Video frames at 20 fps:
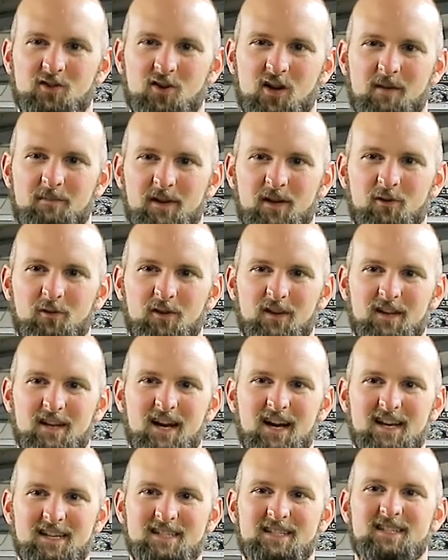trapping all the
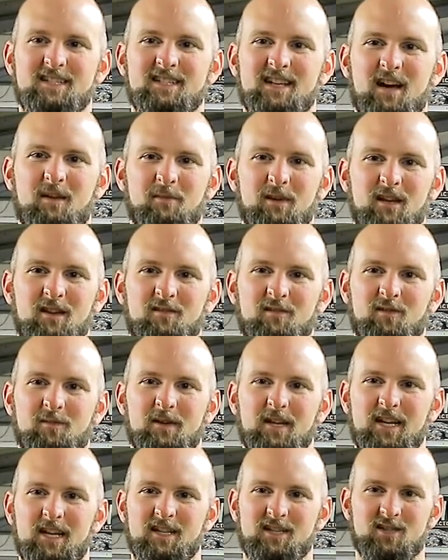nasties coming in from
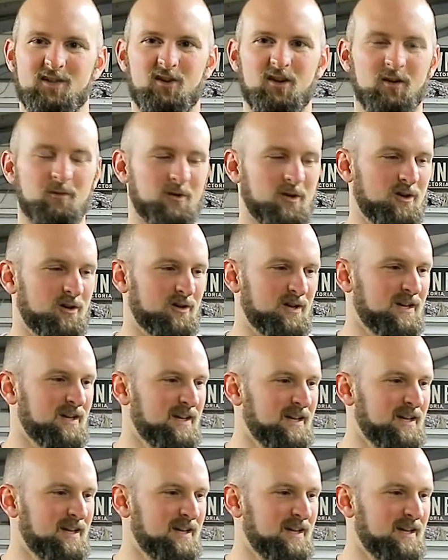the outside world,